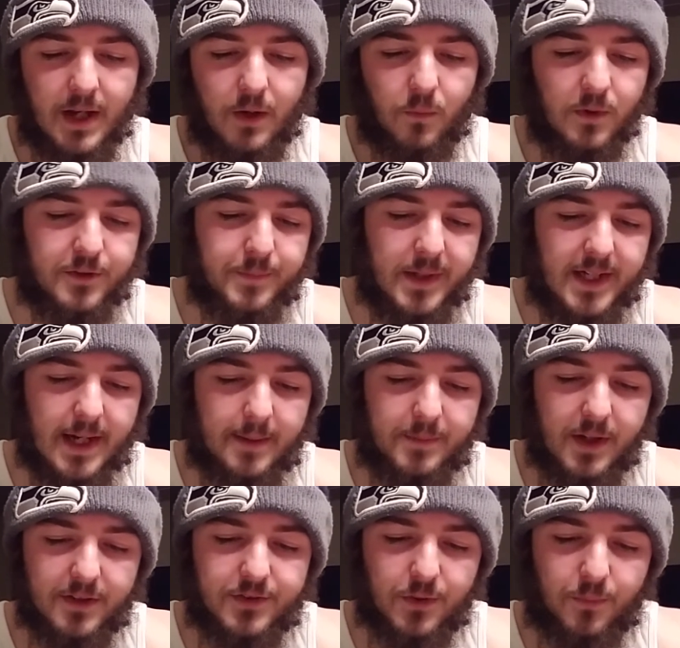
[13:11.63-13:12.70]
which became
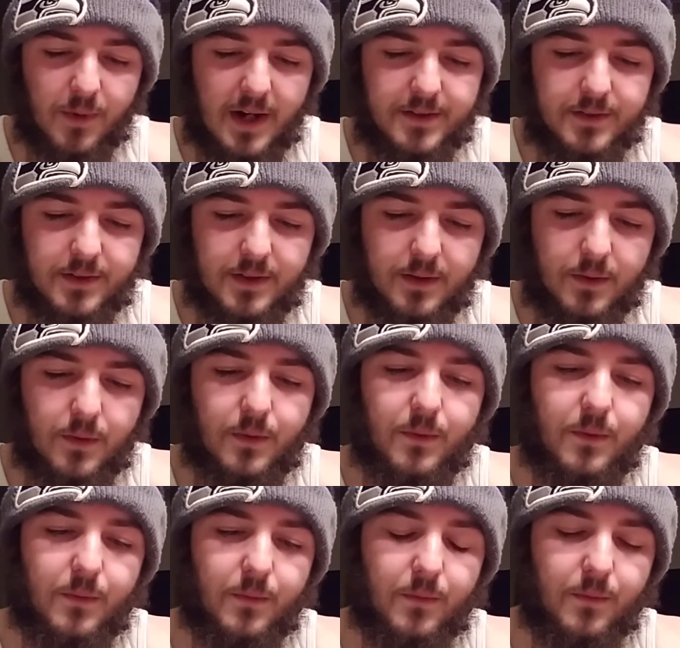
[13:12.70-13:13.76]
thus a
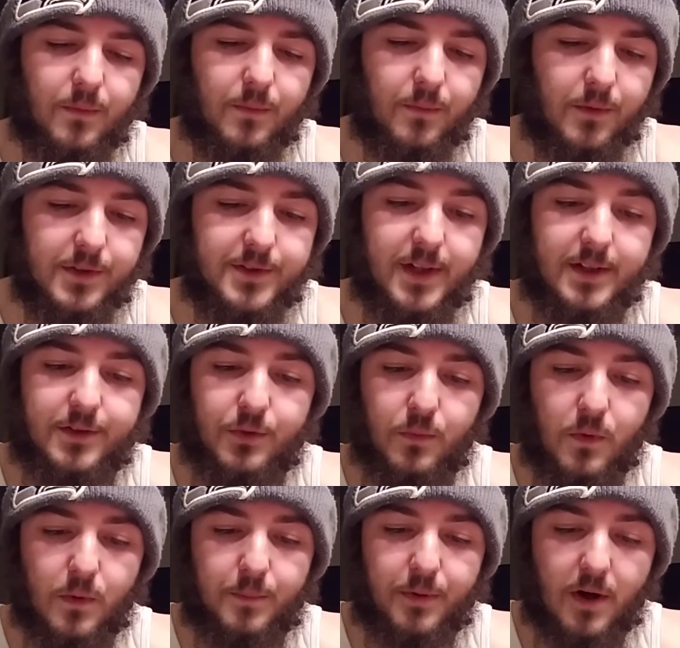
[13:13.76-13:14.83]

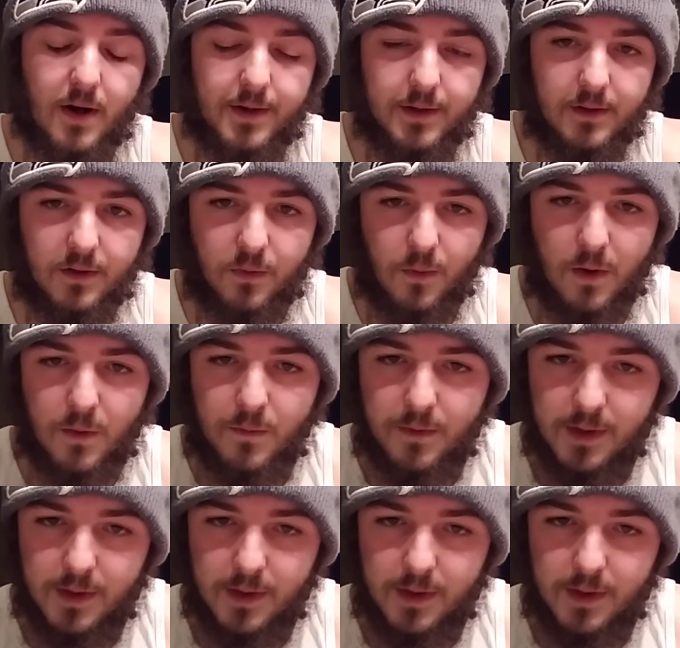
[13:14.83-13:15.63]
residual product, quote.